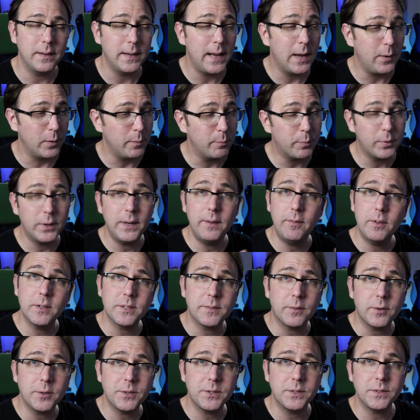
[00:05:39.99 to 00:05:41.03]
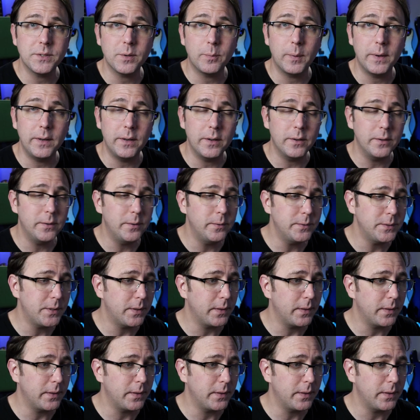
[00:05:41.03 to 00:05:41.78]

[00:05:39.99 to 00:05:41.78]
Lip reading: Now in previous versions of Windows,